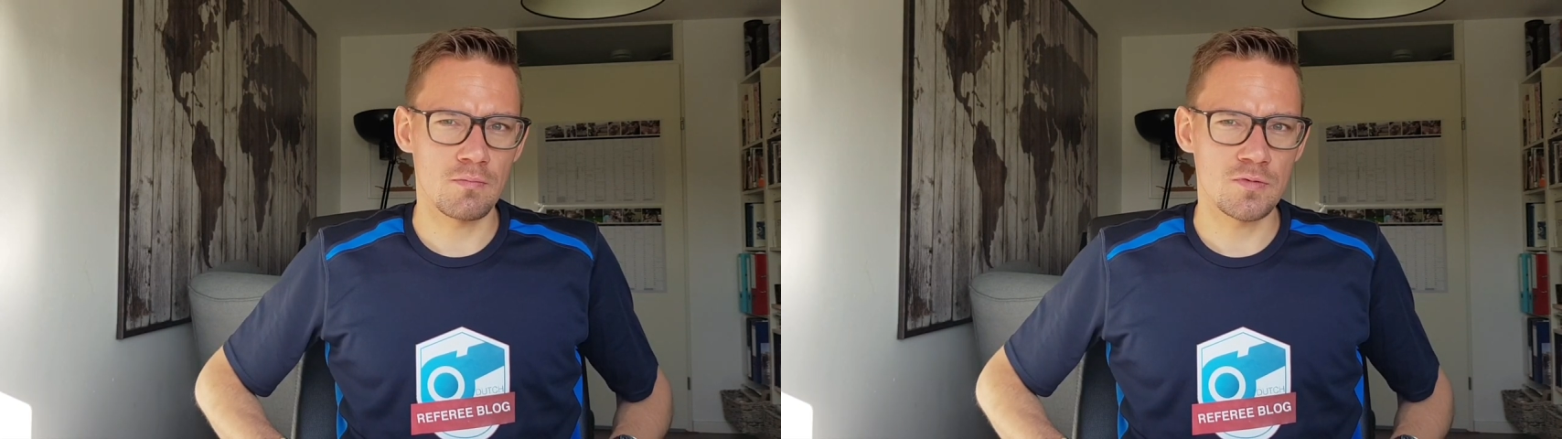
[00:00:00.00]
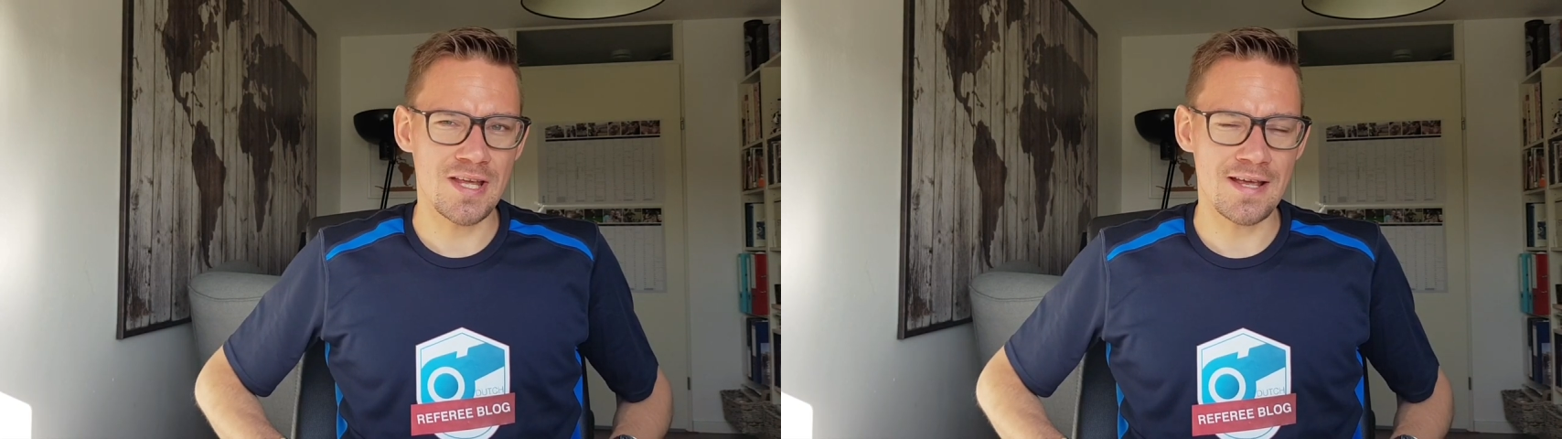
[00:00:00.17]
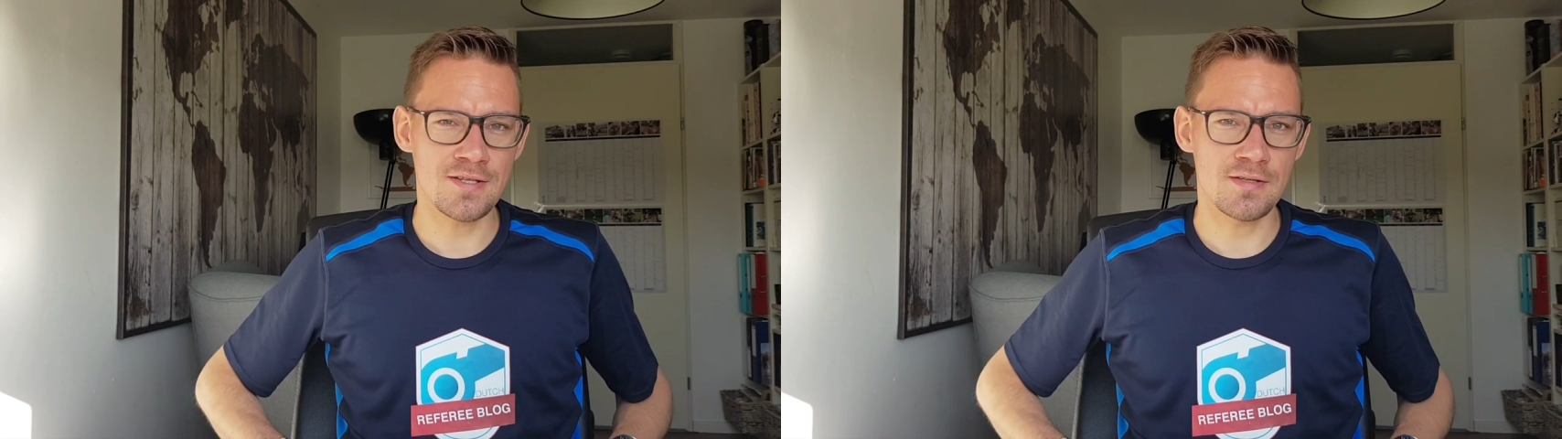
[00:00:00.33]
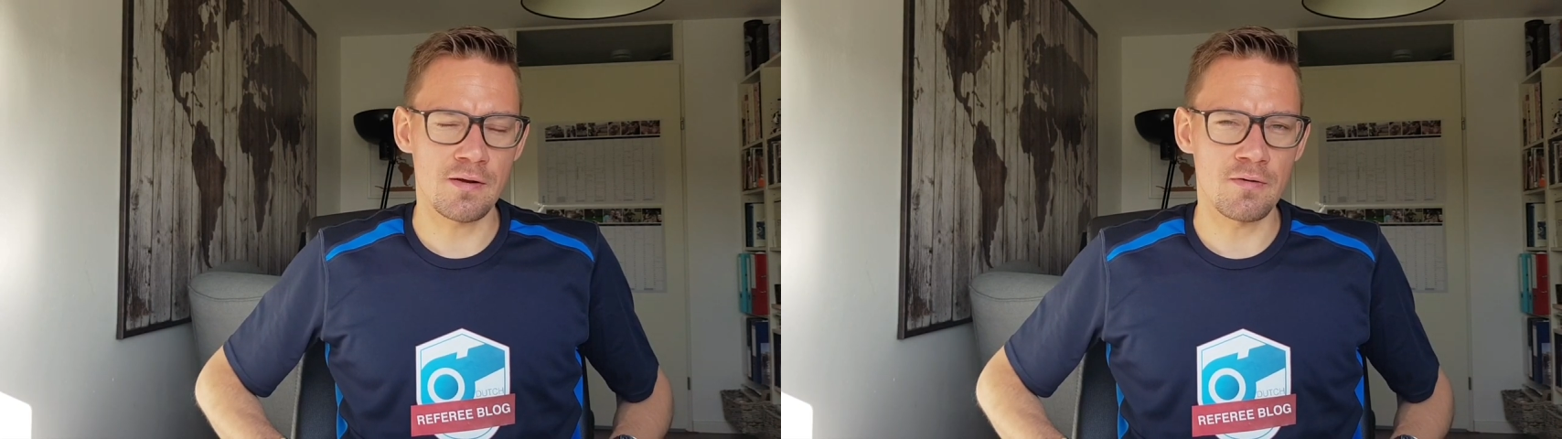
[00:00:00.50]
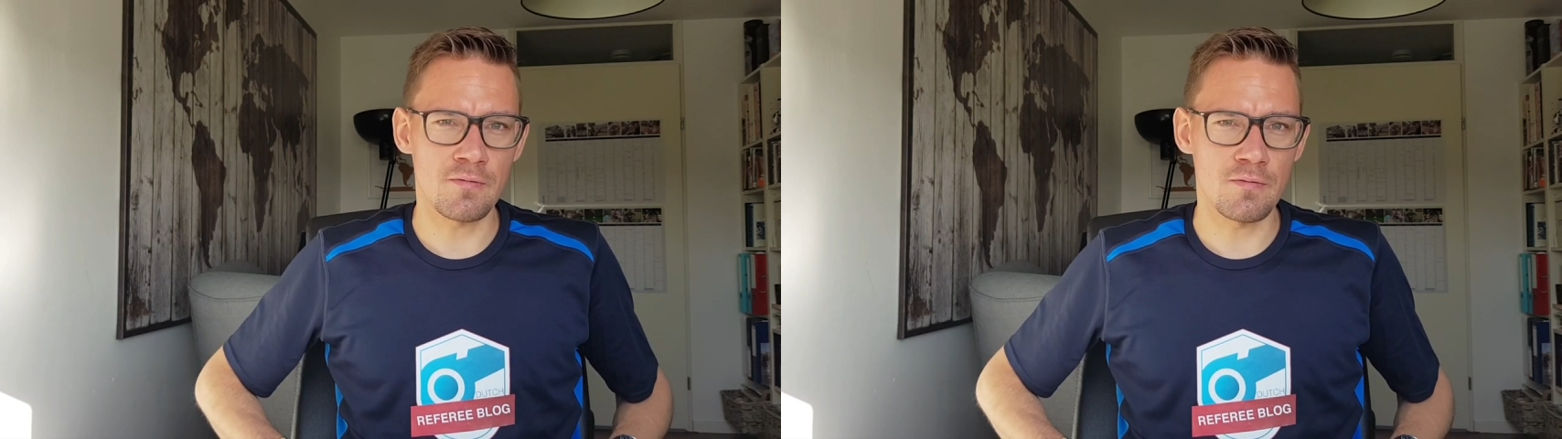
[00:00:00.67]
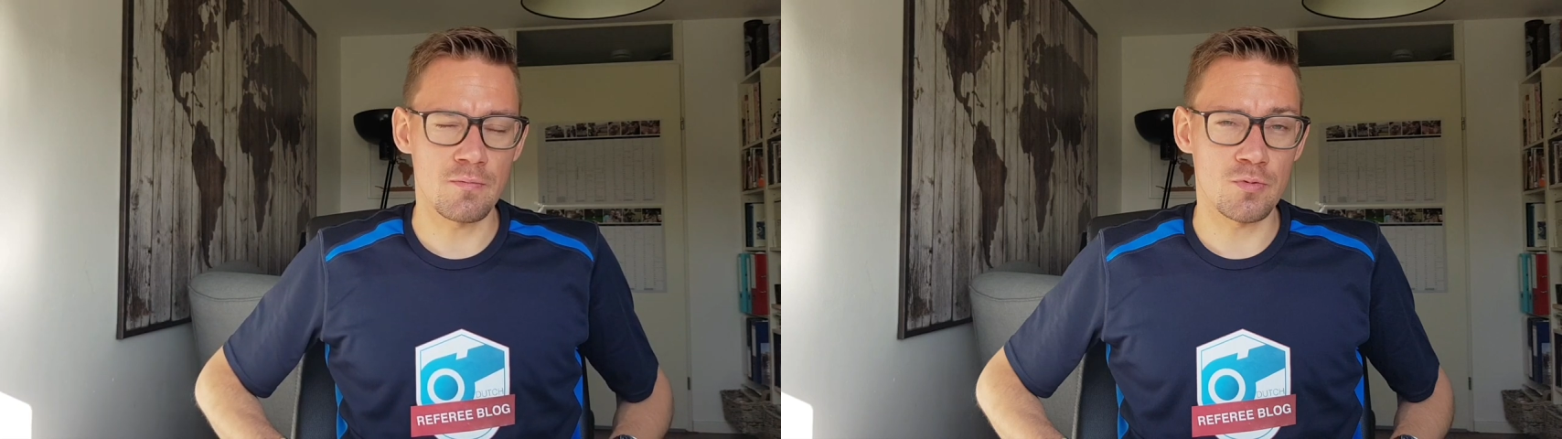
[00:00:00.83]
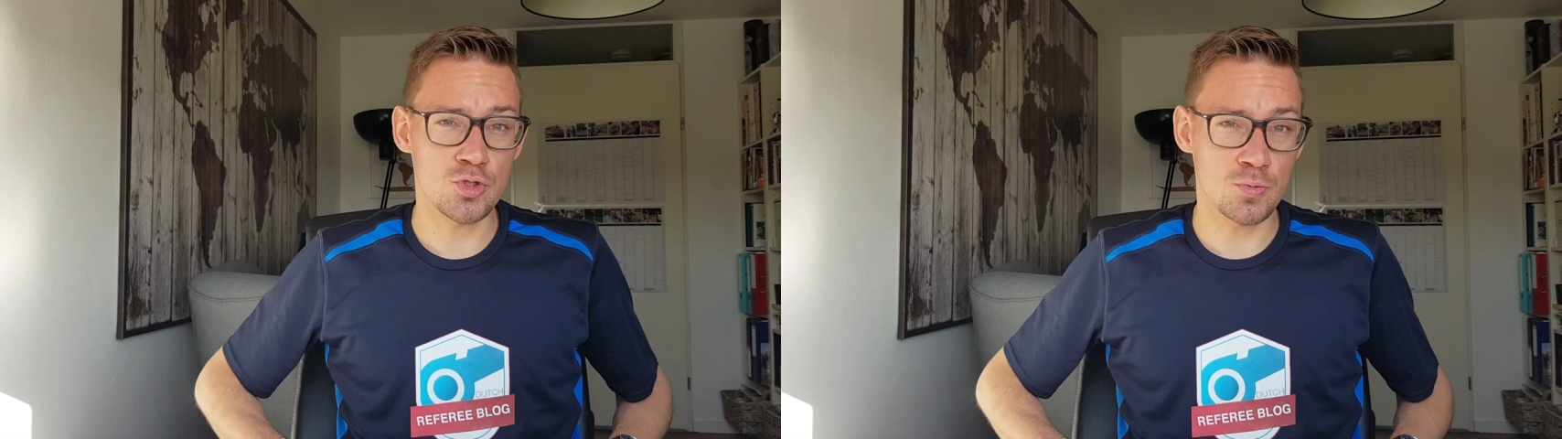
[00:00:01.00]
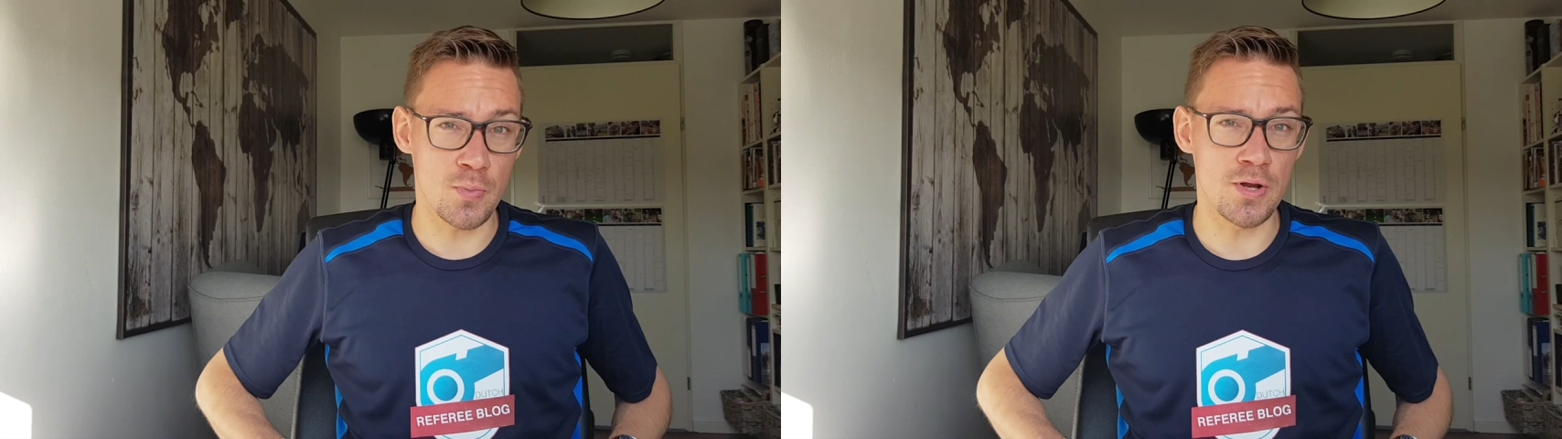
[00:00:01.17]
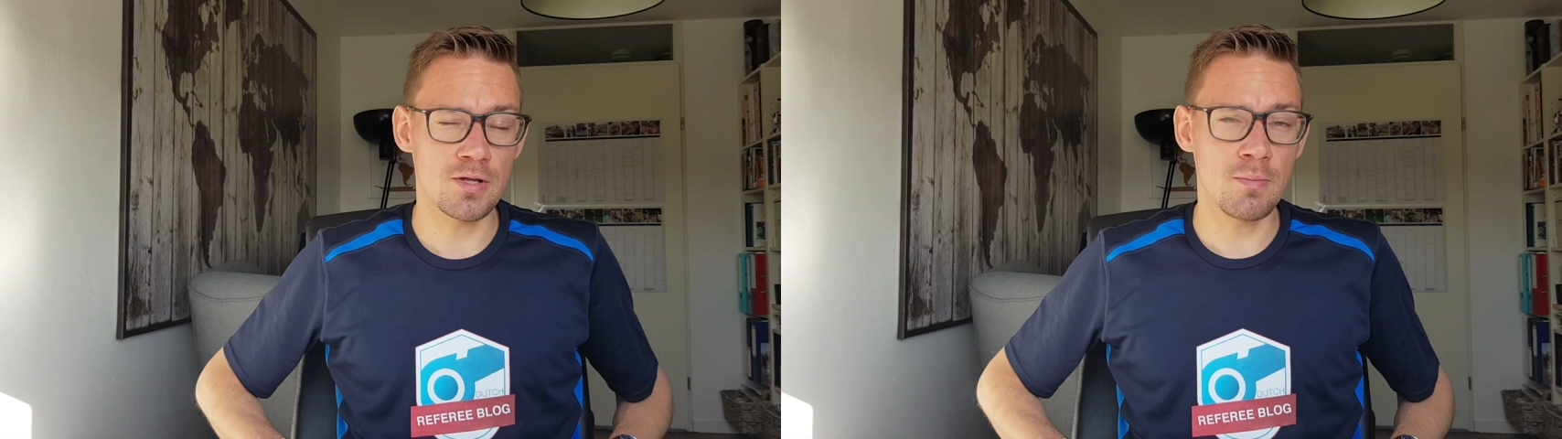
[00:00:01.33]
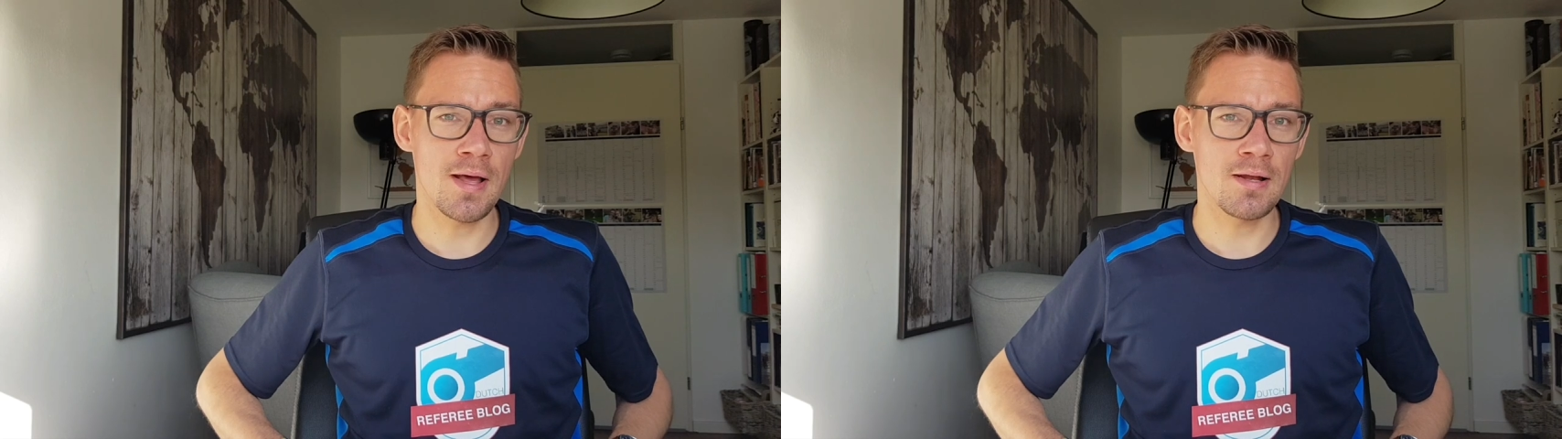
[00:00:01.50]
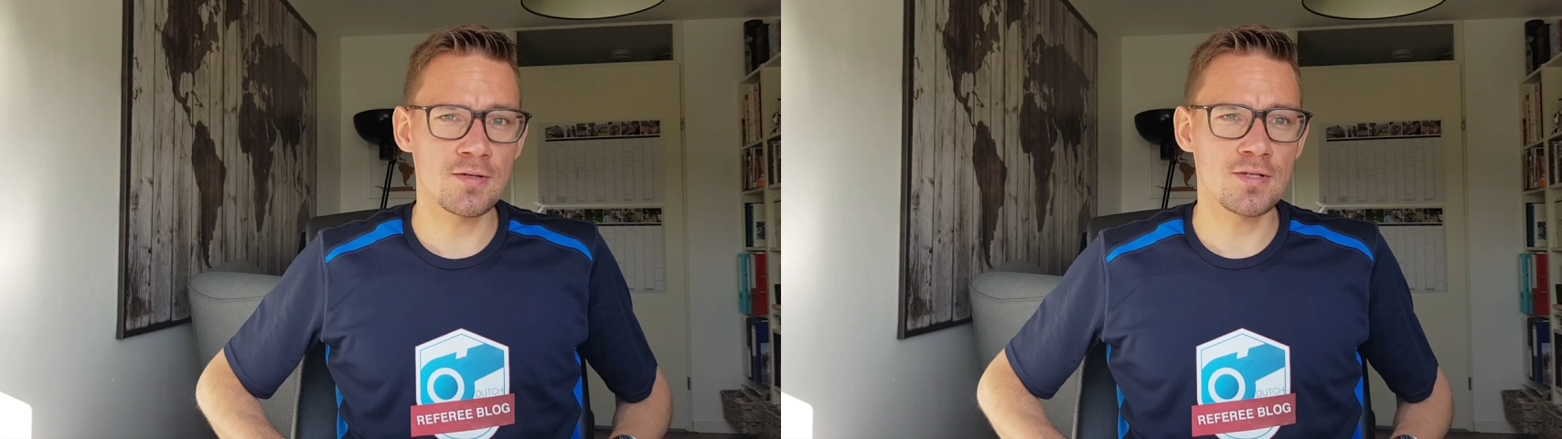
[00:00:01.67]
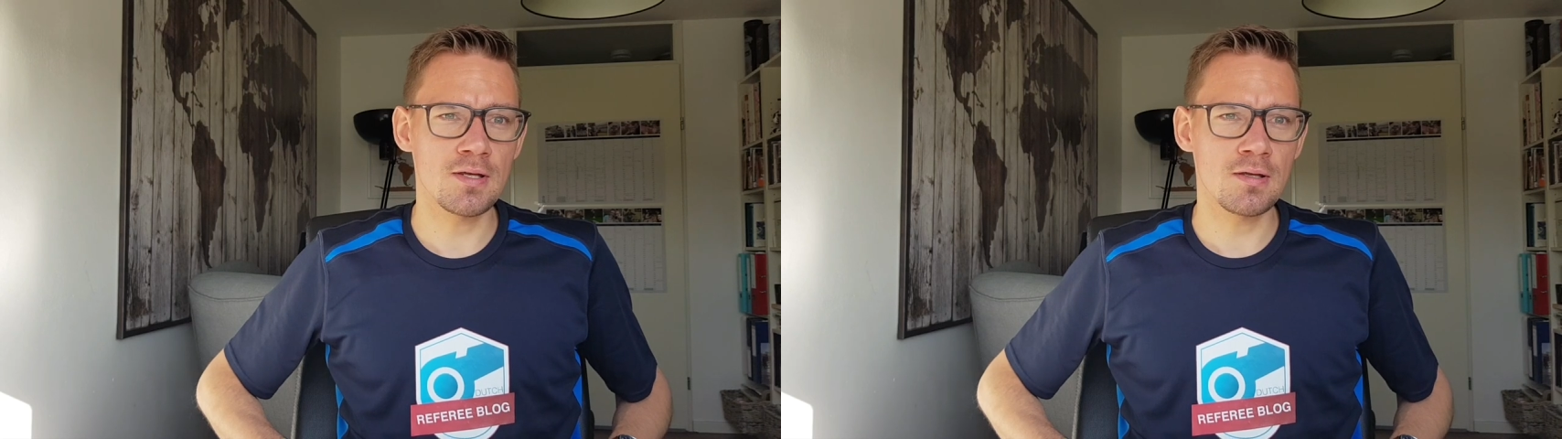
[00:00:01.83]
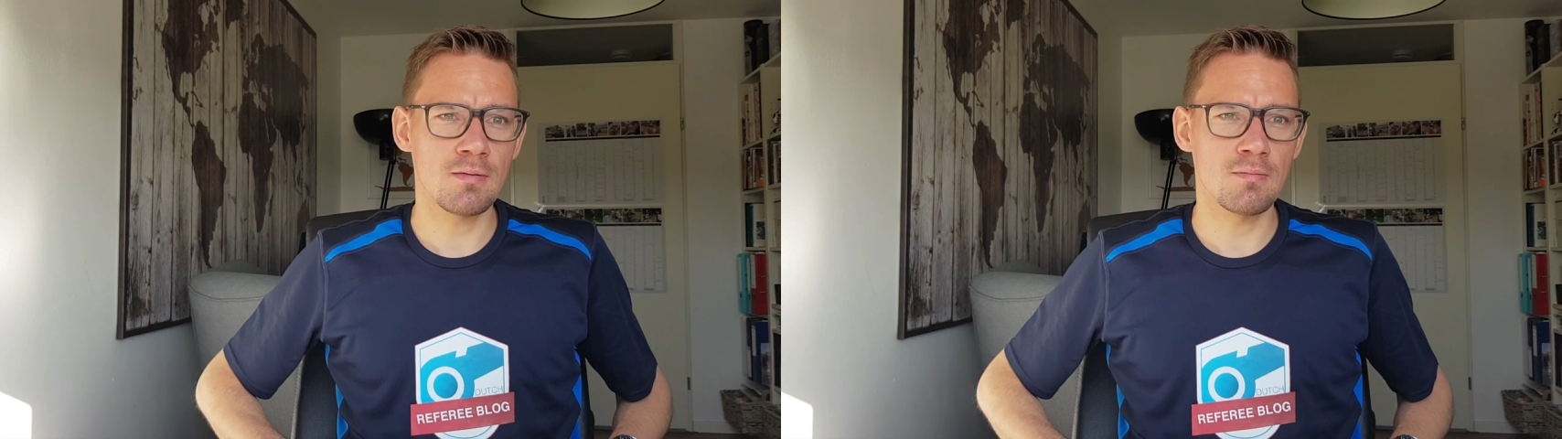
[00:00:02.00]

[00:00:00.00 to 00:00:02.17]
test their sprint ability,